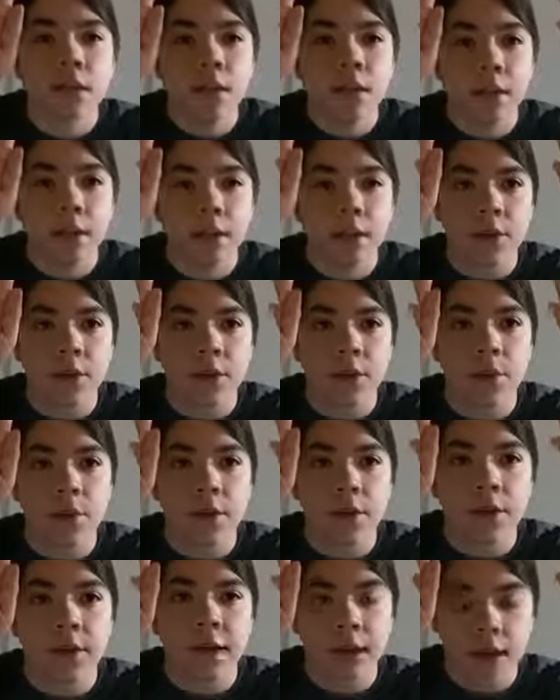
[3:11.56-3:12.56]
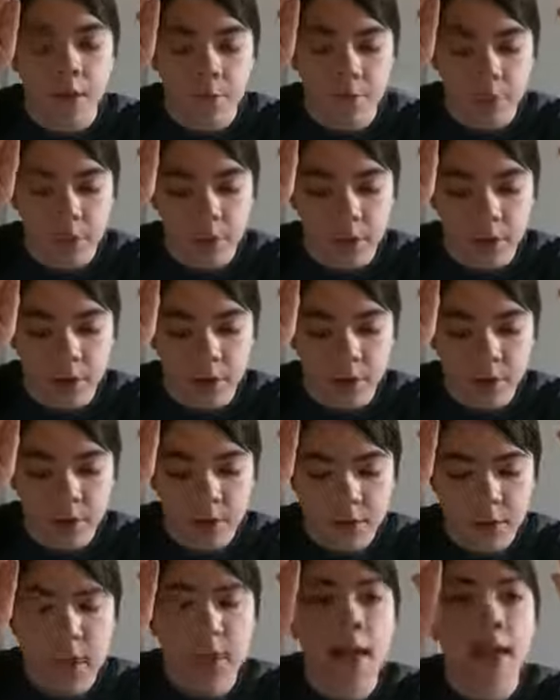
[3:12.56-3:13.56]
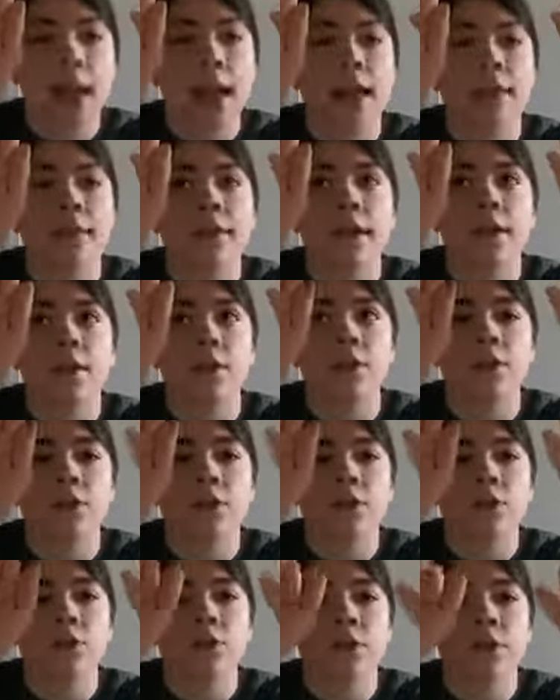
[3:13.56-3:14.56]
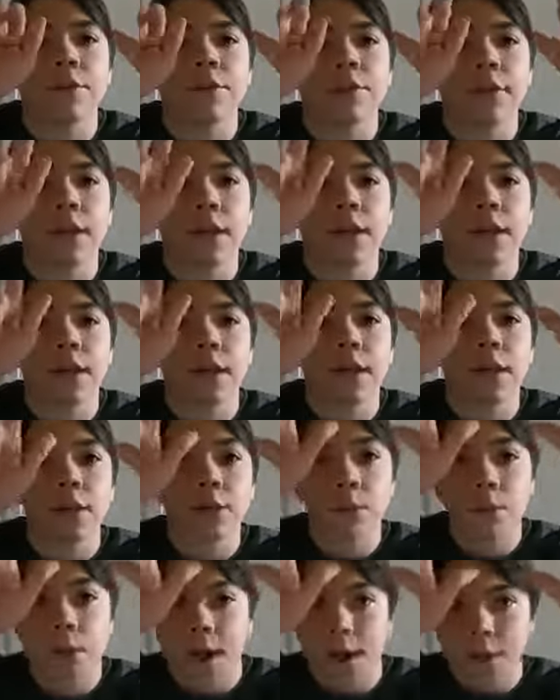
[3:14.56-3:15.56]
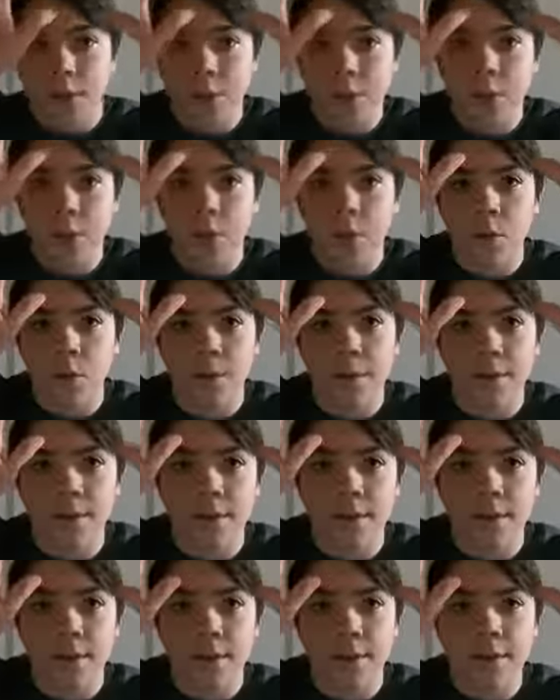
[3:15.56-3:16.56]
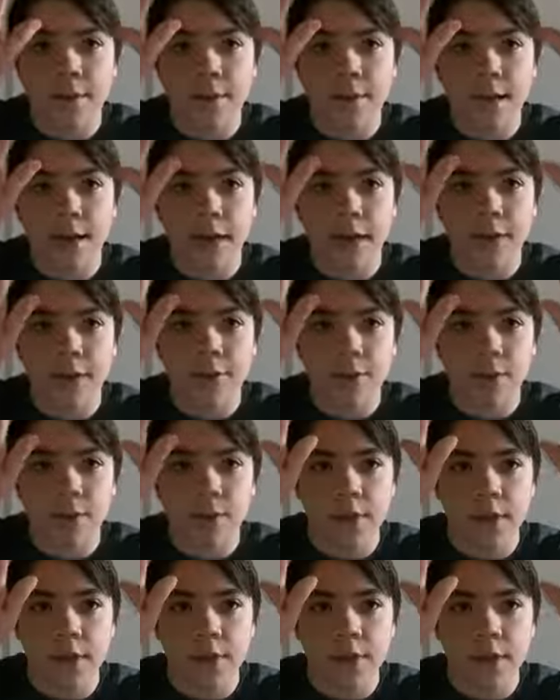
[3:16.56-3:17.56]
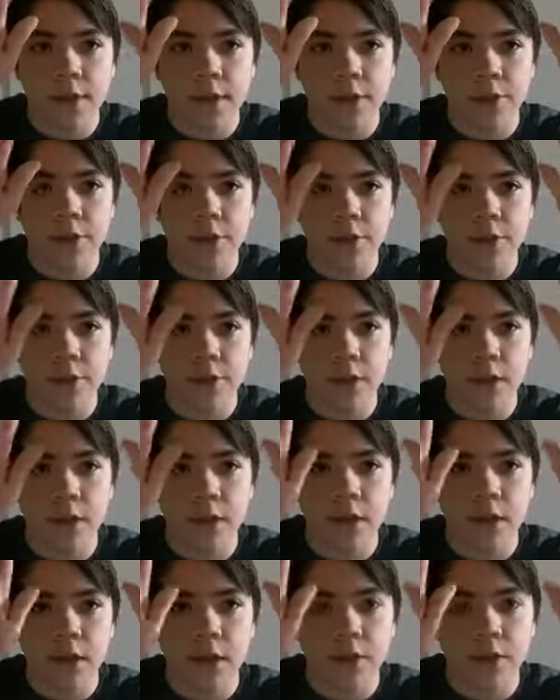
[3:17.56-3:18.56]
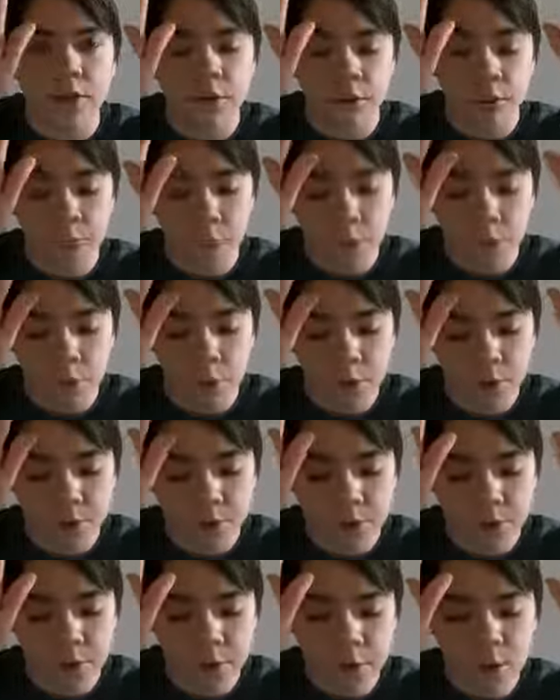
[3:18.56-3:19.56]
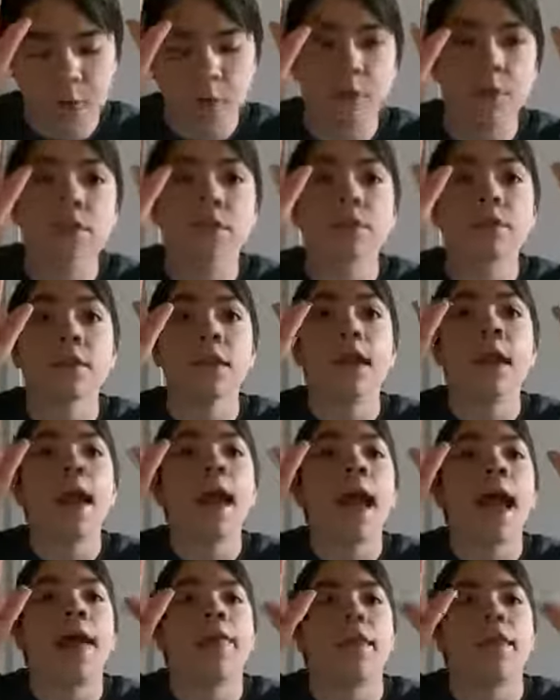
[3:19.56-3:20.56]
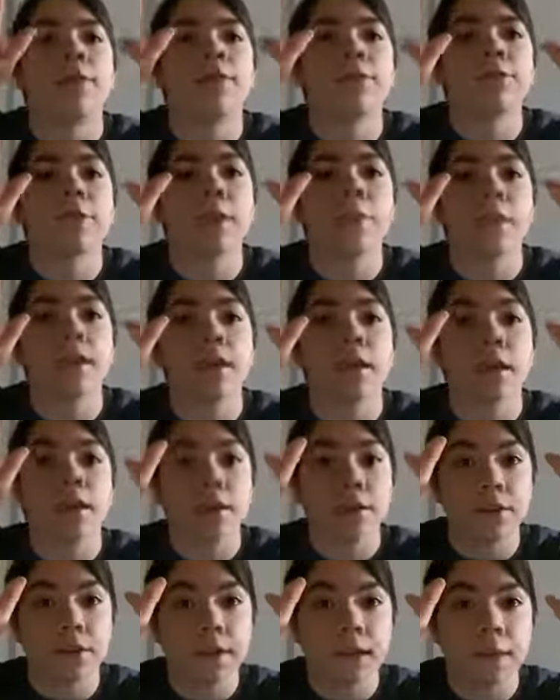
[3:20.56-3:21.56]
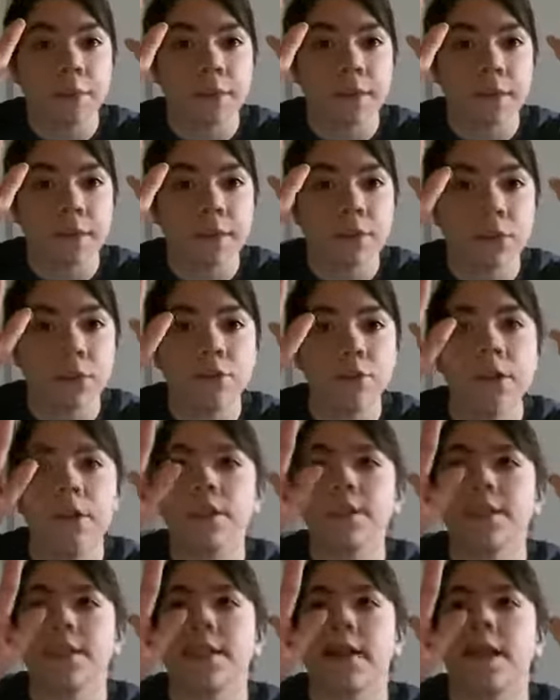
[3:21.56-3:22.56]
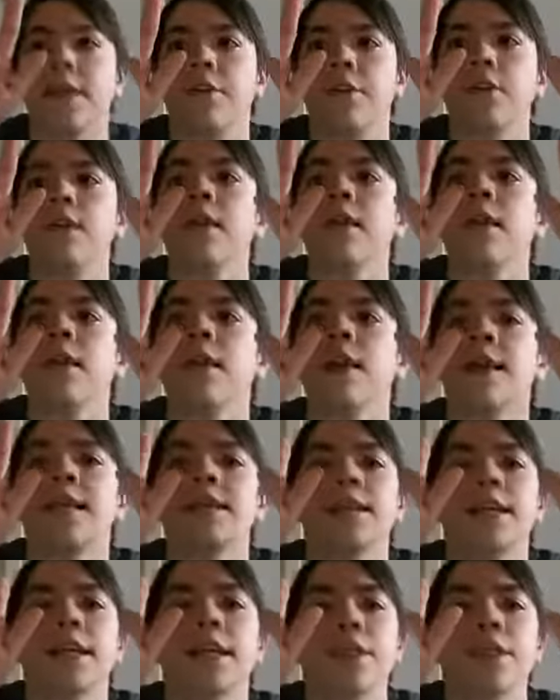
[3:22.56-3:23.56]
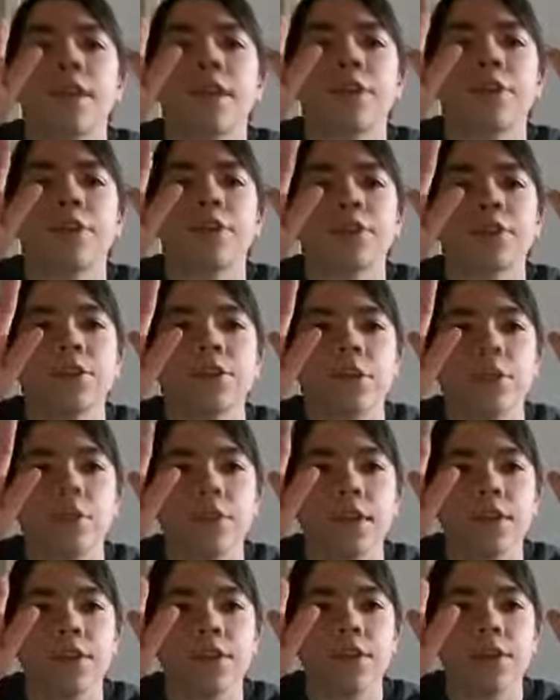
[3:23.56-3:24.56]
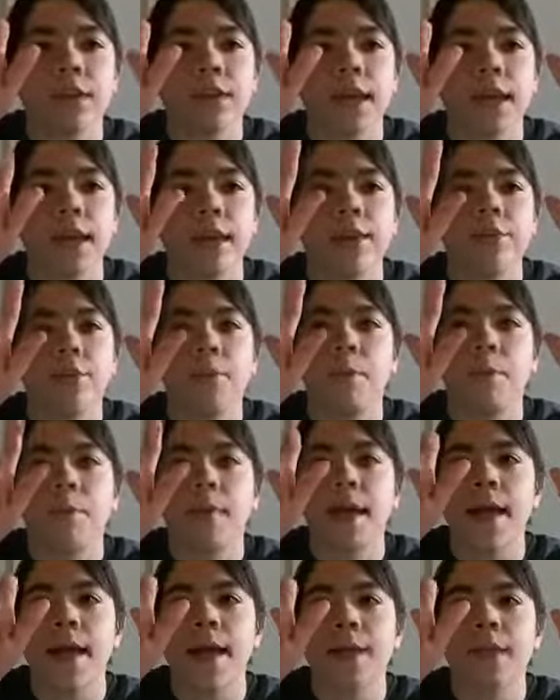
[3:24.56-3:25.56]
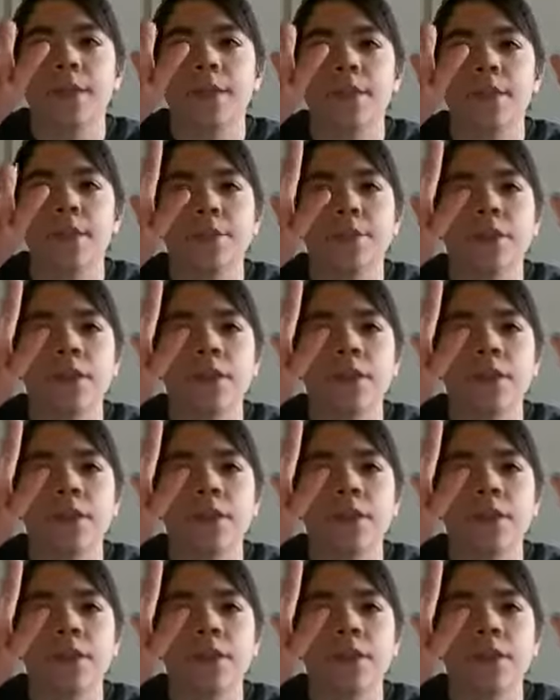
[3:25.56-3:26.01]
and you can bring that up and down. And then you'll do sort of the rock and roll peace and love sign. If you do that with these two fingers, you can move both of those. And then from here, you'll keep these two fingers down and take your other two and just kind of bend